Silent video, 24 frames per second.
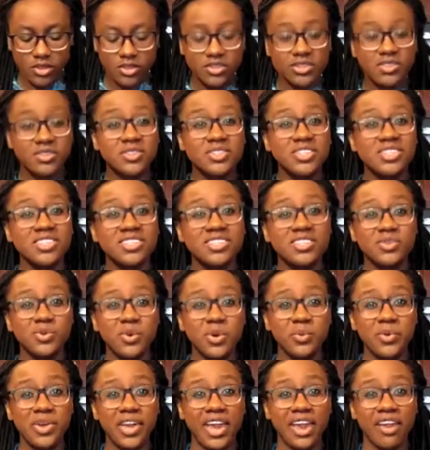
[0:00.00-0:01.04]
So this is
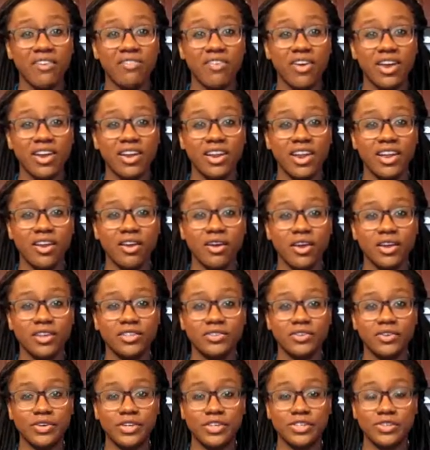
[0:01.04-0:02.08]
what we have right now
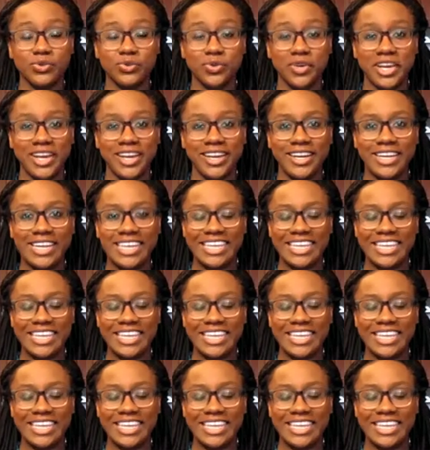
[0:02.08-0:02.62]
as far as red,